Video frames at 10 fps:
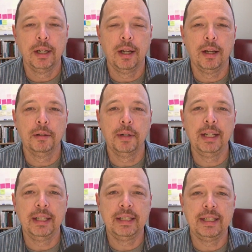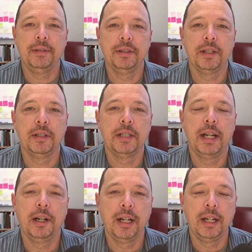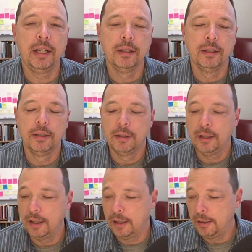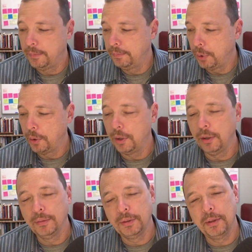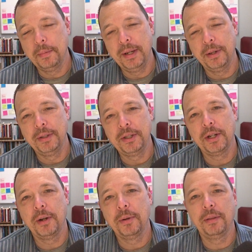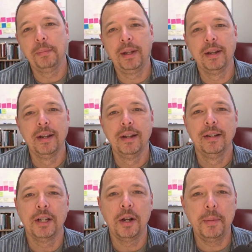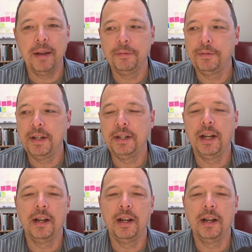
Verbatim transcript: Uh, Rayleigh Stevenson and Terry um, Porter are going to be on the show with me, talking about Fun